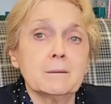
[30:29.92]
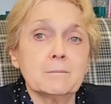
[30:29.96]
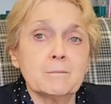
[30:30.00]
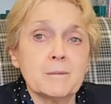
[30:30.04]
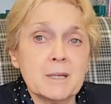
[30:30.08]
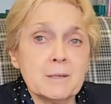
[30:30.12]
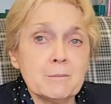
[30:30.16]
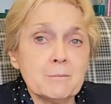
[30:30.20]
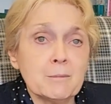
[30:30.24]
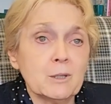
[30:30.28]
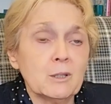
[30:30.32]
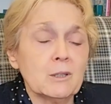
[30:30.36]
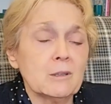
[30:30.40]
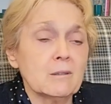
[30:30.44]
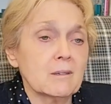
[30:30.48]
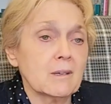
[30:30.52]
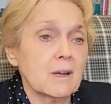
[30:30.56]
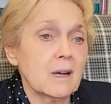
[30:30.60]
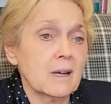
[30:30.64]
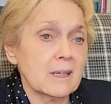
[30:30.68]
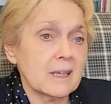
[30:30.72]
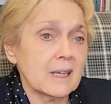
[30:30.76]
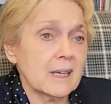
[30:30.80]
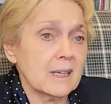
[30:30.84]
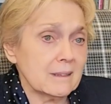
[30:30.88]
People
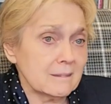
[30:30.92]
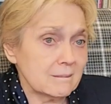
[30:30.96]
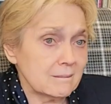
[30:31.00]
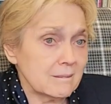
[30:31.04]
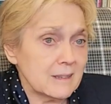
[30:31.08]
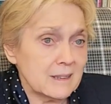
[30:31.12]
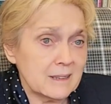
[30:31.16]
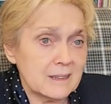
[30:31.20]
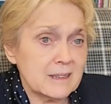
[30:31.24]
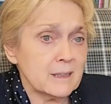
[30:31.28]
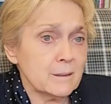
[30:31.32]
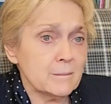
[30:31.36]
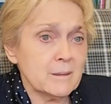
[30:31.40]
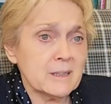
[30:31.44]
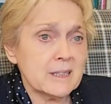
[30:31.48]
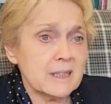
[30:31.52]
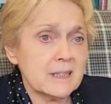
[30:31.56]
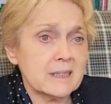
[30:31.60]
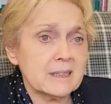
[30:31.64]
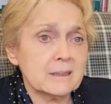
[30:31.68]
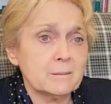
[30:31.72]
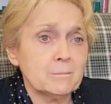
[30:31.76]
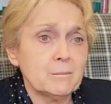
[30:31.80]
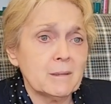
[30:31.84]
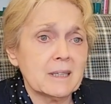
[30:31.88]
get
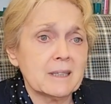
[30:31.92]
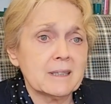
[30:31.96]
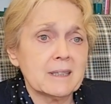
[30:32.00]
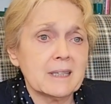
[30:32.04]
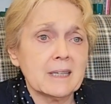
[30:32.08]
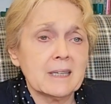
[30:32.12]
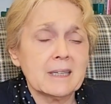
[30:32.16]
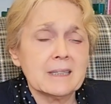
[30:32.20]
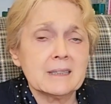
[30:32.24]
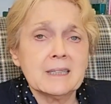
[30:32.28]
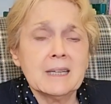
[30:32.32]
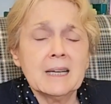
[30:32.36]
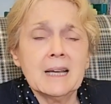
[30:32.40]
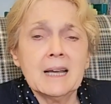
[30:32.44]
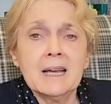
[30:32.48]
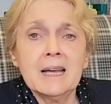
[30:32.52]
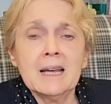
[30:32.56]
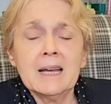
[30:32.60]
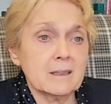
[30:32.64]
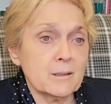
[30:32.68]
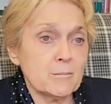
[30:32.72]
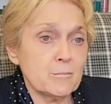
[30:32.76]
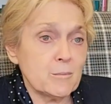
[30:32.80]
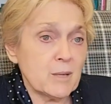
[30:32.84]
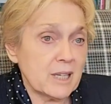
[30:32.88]
intimidated by that.
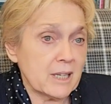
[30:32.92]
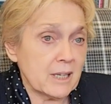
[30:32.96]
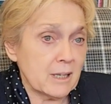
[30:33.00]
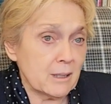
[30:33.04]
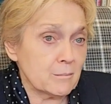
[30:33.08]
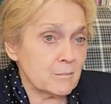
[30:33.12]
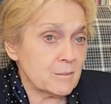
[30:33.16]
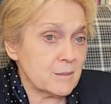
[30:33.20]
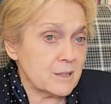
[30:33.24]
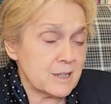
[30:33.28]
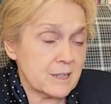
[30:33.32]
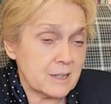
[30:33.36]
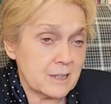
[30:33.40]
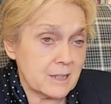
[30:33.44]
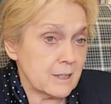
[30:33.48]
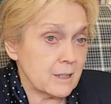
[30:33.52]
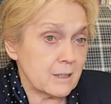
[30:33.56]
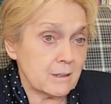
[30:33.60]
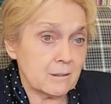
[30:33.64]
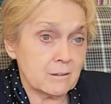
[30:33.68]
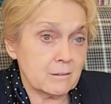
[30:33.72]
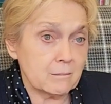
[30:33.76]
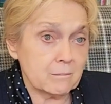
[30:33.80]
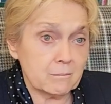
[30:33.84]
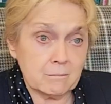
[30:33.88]
It becomes
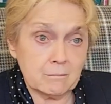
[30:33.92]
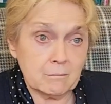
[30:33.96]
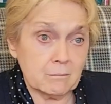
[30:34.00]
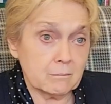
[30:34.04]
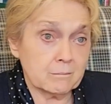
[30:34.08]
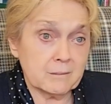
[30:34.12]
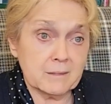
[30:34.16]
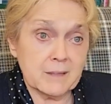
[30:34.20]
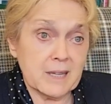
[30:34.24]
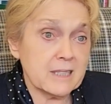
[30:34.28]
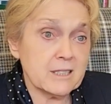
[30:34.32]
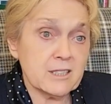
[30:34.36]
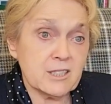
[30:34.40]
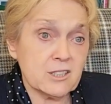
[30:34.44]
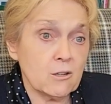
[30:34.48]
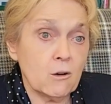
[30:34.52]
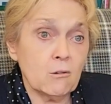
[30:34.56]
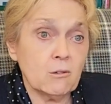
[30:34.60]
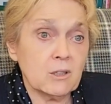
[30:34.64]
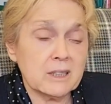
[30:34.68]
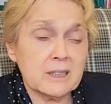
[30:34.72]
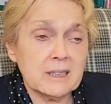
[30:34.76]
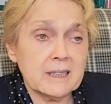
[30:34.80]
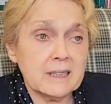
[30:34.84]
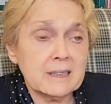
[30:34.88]
they
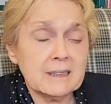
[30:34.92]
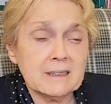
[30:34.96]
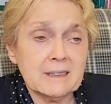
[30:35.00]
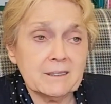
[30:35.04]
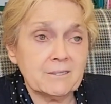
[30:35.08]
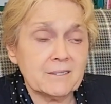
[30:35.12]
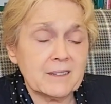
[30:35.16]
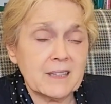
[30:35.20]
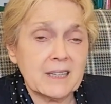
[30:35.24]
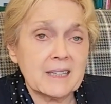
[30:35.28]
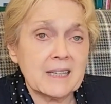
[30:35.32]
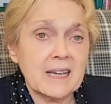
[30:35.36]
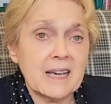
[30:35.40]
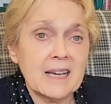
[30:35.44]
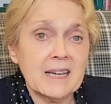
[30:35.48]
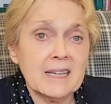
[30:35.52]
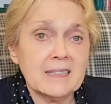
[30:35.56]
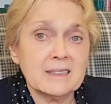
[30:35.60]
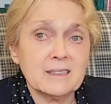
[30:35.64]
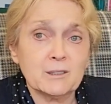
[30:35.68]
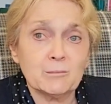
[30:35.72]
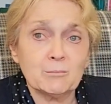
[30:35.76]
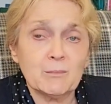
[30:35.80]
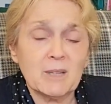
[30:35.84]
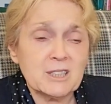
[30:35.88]
soak it in if they
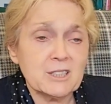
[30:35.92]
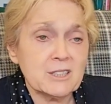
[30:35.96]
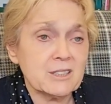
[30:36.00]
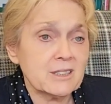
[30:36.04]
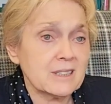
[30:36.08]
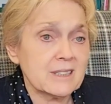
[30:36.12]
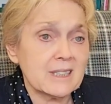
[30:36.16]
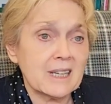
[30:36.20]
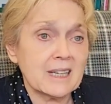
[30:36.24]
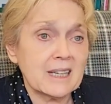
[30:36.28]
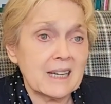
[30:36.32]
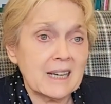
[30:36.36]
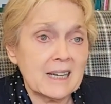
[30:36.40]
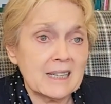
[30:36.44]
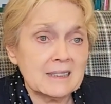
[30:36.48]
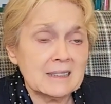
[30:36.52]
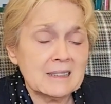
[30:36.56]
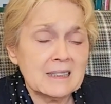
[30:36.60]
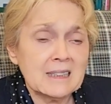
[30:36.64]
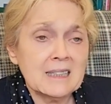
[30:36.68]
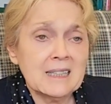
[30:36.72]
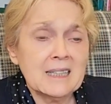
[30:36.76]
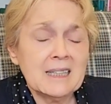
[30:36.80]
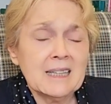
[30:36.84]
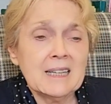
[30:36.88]
can, as much as they can,
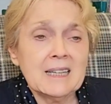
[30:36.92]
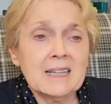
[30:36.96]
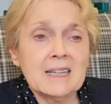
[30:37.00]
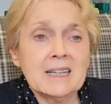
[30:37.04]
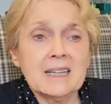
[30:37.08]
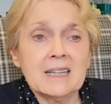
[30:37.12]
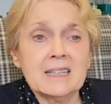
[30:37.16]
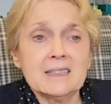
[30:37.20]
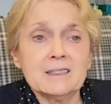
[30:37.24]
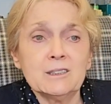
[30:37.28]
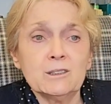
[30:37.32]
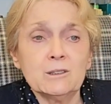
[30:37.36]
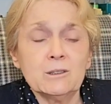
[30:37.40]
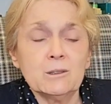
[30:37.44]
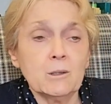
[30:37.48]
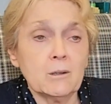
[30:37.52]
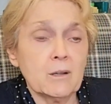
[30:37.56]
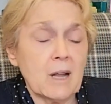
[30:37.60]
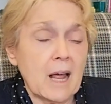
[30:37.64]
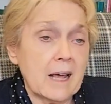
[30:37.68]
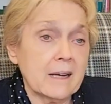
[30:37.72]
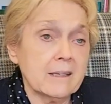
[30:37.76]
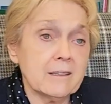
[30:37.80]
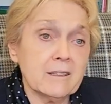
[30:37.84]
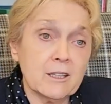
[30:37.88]

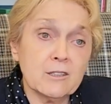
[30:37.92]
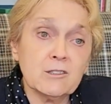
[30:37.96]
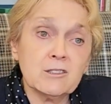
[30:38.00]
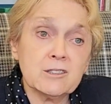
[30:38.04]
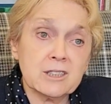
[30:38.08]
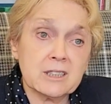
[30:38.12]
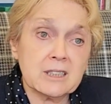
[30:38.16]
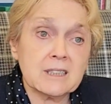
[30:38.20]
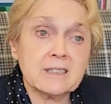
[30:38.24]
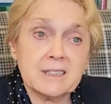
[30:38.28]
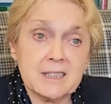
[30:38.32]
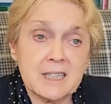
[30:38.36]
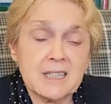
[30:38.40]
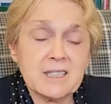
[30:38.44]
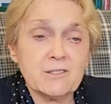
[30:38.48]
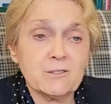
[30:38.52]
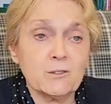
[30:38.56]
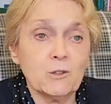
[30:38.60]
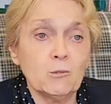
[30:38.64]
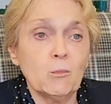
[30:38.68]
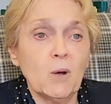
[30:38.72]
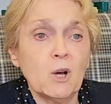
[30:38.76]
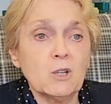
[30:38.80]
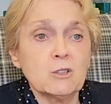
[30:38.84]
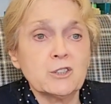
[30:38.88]
and they're
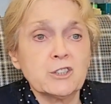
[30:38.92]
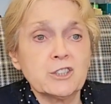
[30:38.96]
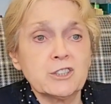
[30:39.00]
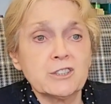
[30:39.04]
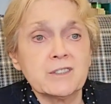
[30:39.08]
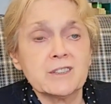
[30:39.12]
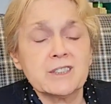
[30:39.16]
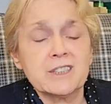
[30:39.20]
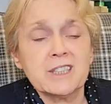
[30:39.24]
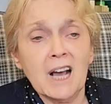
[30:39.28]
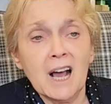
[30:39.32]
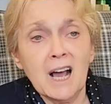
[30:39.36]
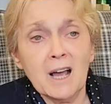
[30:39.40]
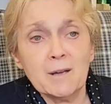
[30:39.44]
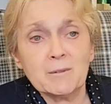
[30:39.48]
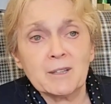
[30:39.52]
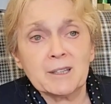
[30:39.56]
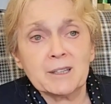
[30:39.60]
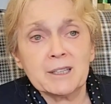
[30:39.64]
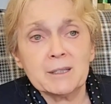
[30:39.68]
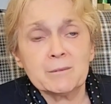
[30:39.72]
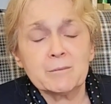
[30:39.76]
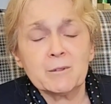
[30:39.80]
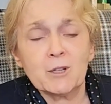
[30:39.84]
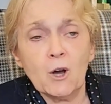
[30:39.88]
successful most of the time
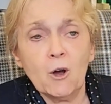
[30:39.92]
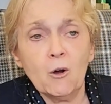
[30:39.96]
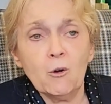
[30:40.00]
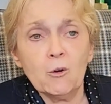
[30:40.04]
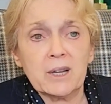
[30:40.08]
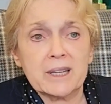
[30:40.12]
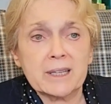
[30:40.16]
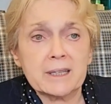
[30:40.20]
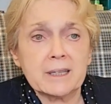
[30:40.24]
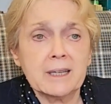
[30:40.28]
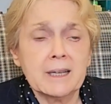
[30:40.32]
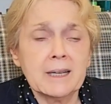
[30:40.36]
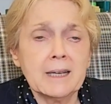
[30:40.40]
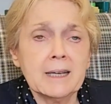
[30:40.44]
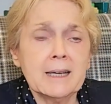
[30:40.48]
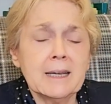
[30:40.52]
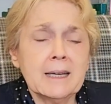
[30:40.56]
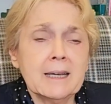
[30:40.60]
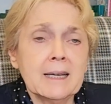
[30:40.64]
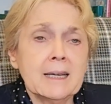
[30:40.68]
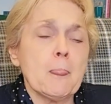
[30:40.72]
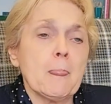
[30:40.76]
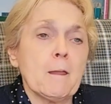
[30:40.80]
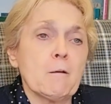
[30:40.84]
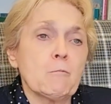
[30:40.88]
and keep going.
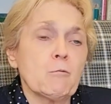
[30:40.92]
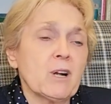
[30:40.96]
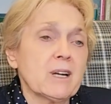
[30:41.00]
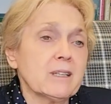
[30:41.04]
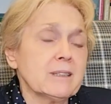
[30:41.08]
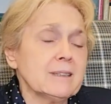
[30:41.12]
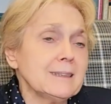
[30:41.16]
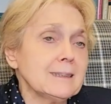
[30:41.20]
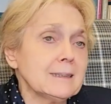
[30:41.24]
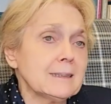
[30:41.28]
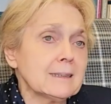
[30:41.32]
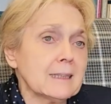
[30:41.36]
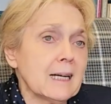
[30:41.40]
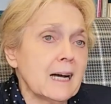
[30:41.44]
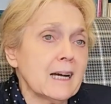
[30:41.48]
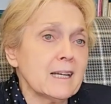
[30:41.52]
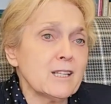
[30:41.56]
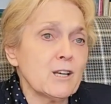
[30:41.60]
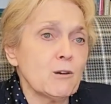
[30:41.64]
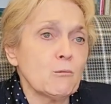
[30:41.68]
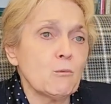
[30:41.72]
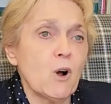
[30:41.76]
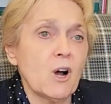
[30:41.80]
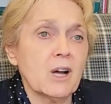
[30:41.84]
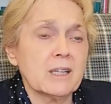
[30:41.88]
Where they decide
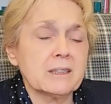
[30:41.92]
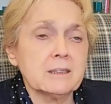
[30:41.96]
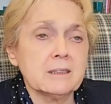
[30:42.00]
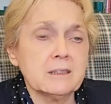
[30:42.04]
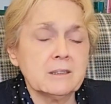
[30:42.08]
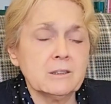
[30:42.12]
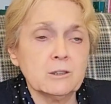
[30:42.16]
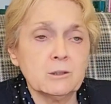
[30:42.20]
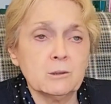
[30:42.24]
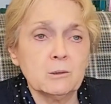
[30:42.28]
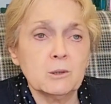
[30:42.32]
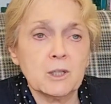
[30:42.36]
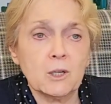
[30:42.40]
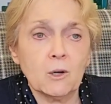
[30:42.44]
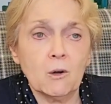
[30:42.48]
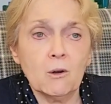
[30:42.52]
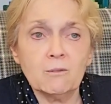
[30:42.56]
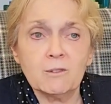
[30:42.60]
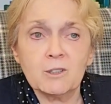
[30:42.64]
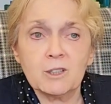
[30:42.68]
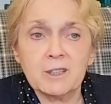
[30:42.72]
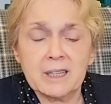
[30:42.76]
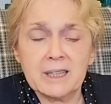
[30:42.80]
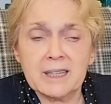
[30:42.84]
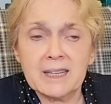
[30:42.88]
they want to do it
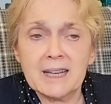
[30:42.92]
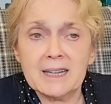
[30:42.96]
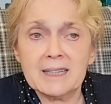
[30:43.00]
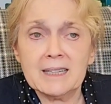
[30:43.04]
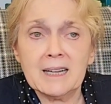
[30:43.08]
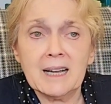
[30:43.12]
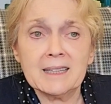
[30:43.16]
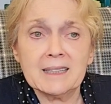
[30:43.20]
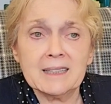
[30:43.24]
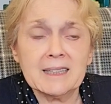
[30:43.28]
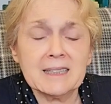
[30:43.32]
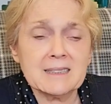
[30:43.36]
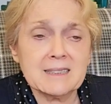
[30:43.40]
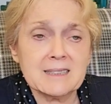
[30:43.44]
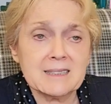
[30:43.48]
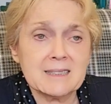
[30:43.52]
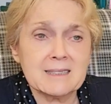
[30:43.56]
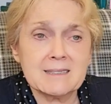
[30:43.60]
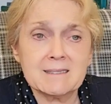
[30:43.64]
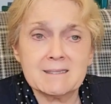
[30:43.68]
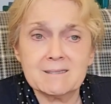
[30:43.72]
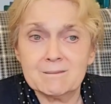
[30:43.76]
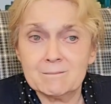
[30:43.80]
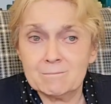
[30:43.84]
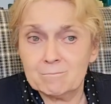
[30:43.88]
over again, I
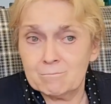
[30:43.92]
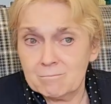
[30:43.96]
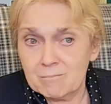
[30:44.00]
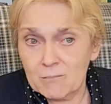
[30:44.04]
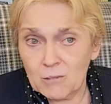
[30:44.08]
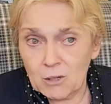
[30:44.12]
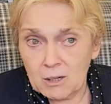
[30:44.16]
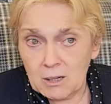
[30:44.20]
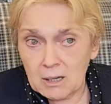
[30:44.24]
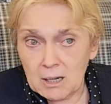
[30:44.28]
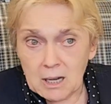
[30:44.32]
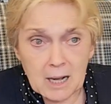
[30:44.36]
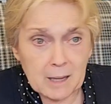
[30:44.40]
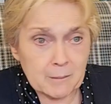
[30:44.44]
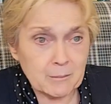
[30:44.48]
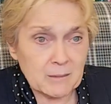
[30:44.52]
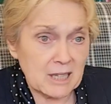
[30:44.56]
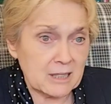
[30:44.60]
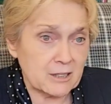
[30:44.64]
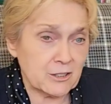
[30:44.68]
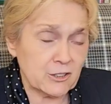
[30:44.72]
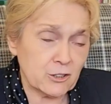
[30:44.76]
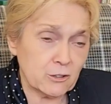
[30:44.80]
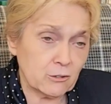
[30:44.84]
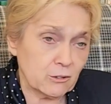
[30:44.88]
guess I'm
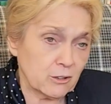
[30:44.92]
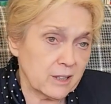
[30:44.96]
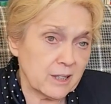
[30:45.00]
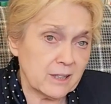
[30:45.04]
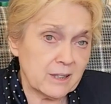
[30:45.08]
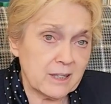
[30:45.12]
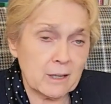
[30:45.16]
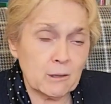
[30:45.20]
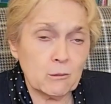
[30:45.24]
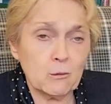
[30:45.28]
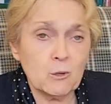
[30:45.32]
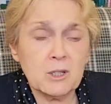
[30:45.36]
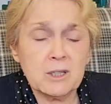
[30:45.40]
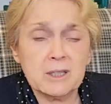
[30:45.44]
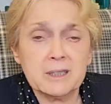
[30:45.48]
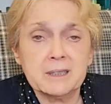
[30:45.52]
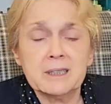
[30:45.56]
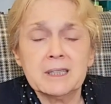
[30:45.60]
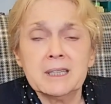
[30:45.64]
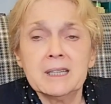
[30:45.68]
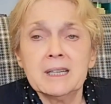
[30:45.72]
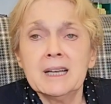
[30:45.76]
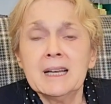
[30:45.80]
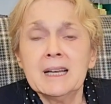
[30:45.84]
not sure that they would.